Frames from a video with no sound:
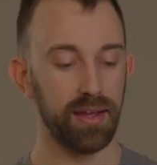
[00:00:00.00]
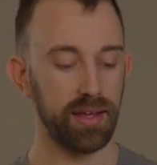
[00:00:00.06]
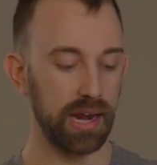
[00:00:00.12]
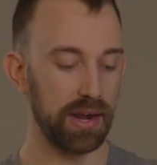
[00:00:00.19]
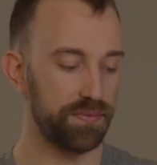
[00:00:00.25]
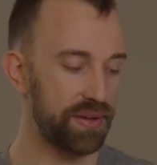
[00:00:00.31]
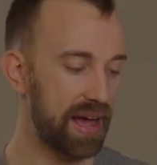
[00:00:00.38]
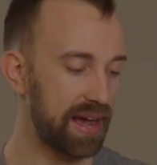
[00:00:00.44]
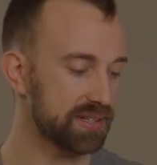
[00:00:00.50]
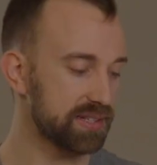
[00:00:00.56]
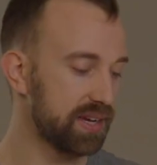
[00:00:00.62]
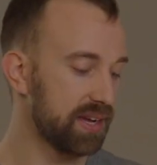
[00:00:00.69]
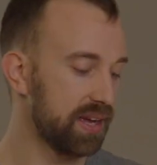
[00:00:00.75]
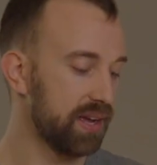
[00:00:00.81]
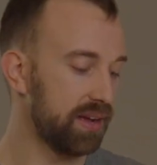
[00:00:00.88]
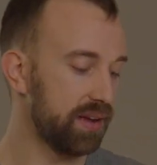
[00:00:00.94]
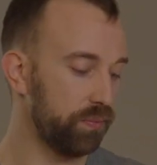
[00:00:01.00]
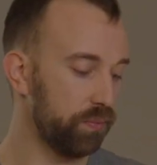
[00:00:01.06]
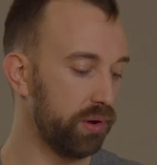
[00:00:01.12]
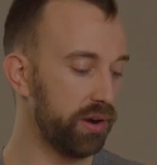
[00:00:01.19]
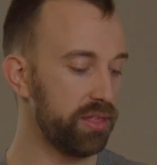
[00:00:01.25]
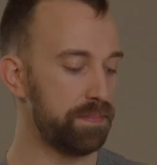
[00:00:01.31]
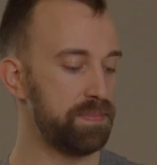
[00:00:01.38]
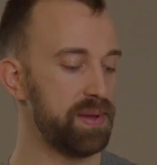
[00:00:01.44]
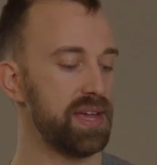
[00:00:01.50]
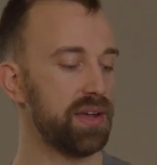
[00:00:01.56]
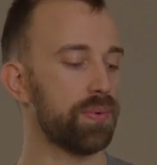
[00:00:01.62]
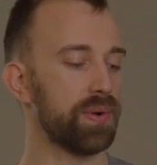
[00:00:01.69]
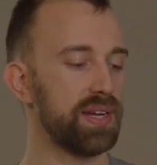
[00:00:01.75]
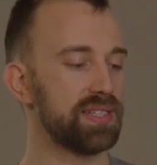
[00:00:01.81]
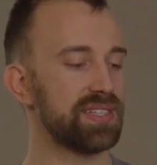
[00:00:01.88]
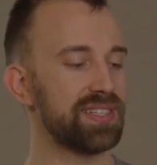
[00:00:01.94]
In fact, one of the big
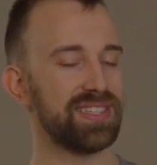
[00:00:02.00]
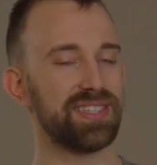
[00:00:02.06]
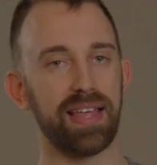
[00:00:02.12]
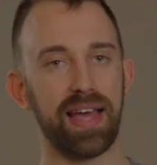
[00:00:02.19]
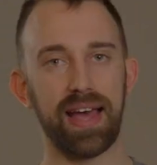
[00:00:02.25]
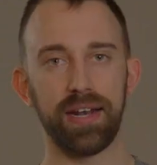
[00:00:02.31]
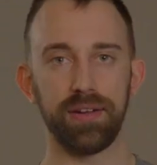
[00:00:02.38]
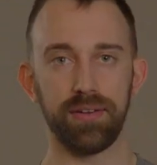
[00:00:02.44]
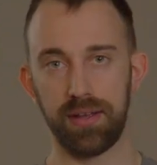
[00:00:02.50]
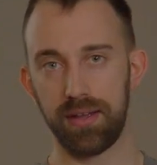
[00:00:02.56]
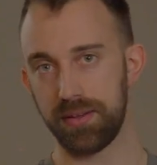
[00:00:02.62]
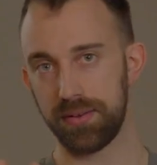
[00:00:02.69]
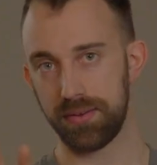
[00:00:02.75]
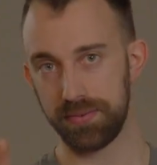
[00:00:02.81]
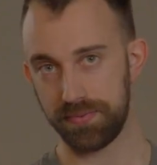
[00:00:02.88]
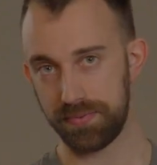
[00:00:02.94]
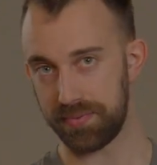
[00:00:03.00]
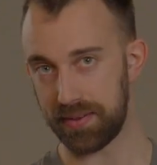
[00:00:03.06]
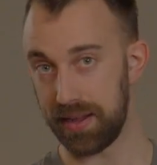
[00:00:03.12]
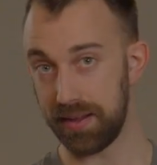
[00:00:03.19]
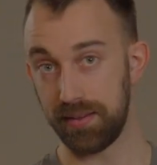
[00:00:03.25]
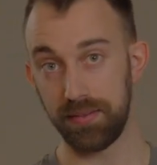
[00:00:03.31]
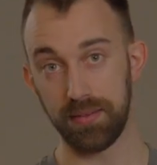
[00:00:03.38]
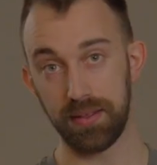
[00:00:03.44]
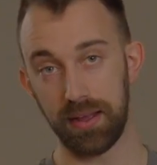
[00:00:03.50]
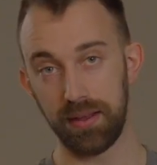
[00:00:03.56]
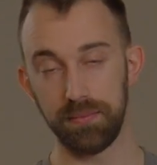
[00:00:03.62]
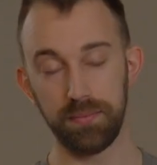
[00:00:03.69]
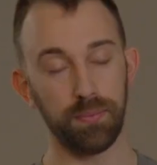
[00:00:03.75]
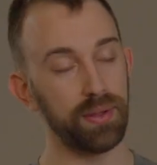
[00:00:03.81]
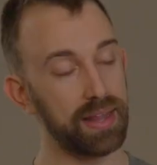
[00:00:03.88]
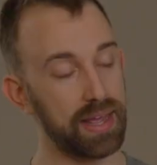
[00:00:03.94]
reasons that
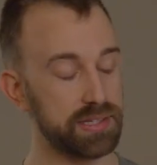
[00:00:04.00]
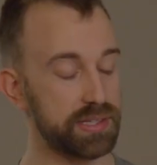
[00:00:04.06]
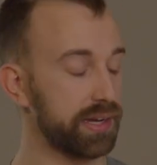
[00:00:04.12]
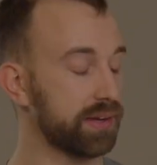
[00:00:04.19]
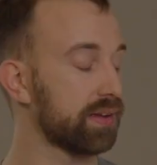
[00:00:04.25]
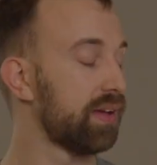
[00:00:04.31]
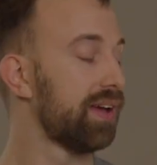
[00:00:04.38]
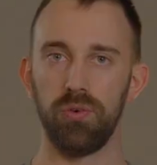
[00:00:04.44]
one last thing.